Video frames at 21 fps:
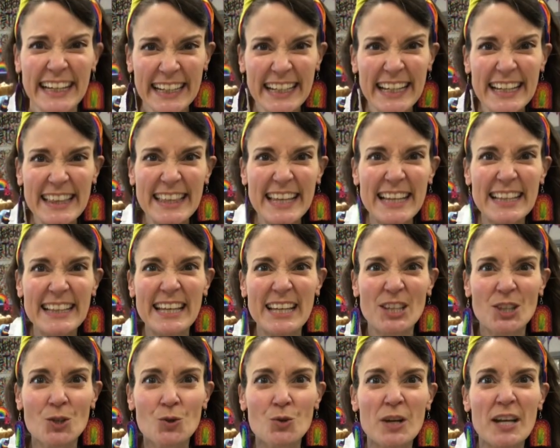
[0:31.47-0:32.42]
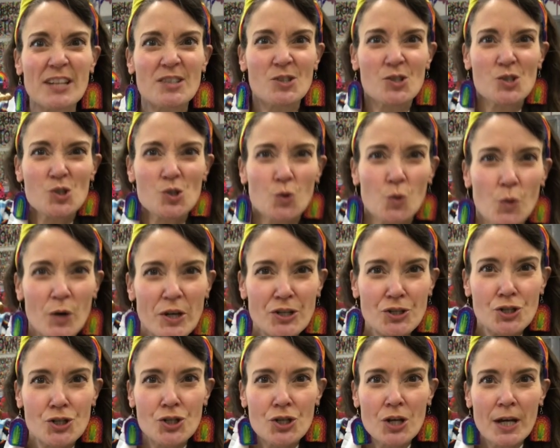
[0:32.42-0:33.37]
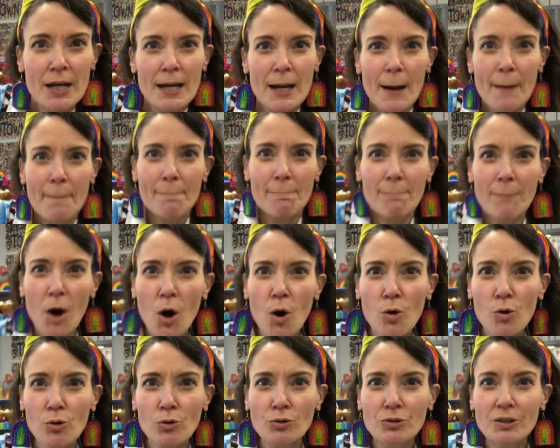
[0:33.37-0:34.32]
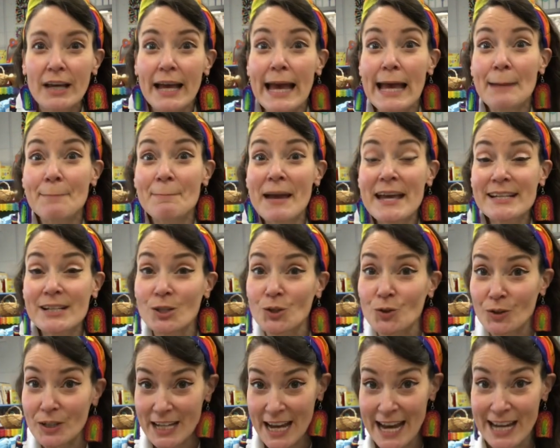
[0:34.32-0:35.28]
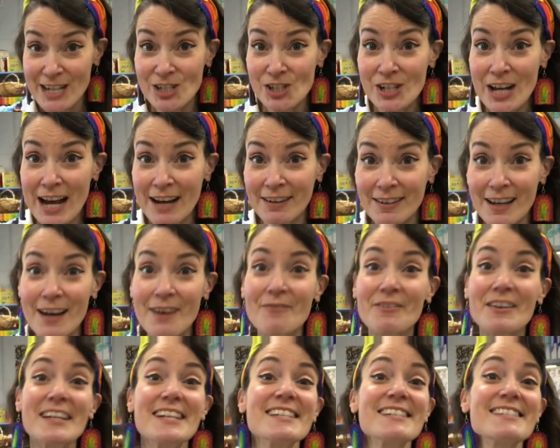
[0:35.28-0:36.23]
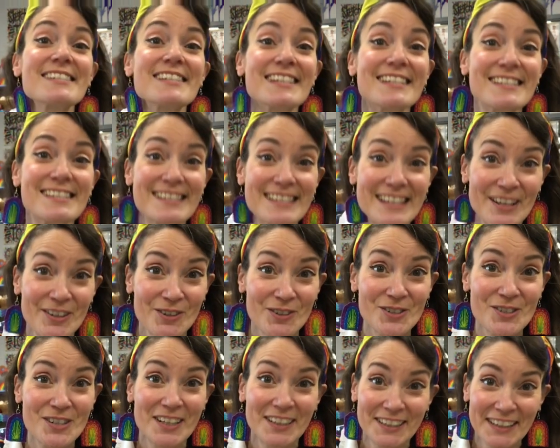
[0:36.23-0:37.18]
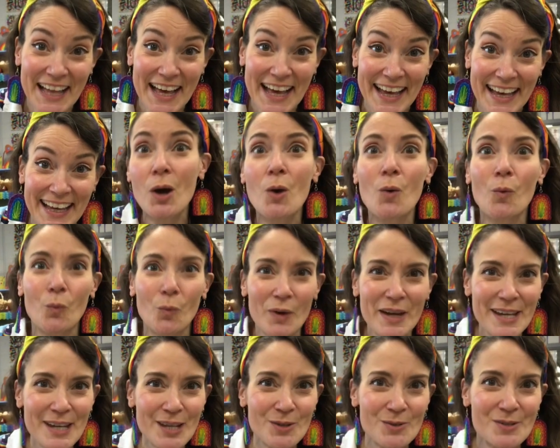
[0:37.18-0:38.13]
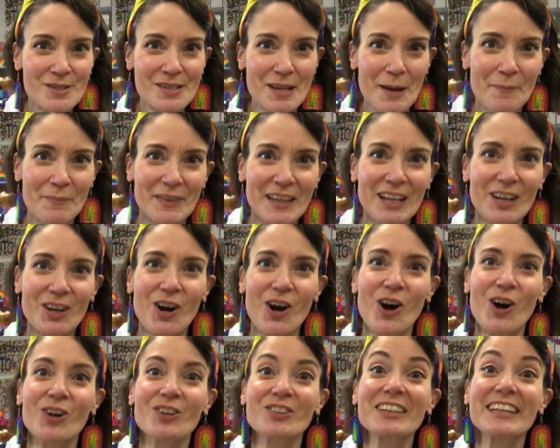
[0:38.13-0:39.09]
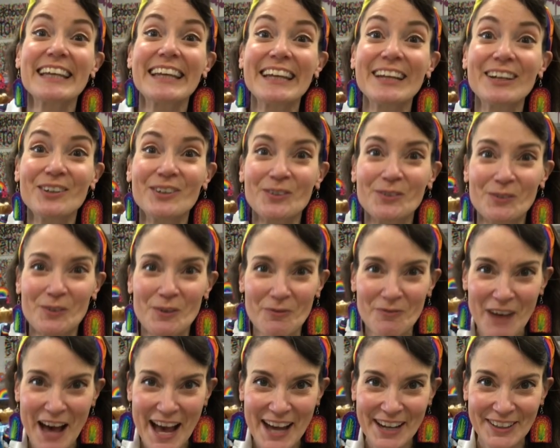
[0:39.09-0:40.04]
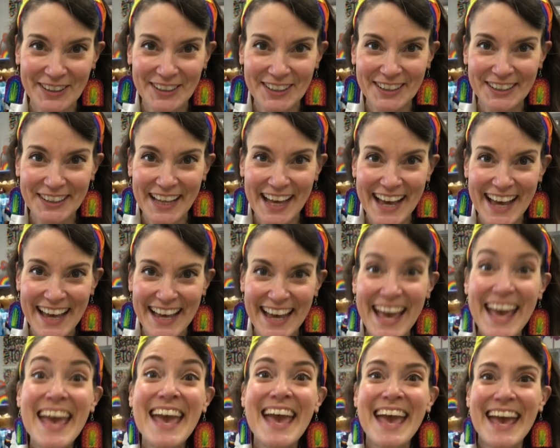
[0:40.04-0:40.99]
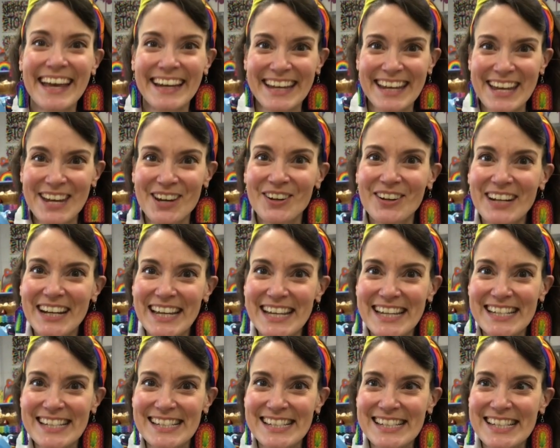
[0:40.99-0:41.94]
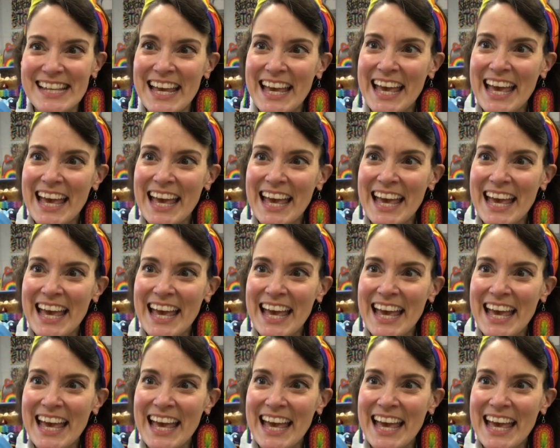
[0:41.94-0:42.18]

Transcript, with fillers: anything that you can squish, mold, and make a creation out of is considered clay. We use something called kiln fire clay, and here it is.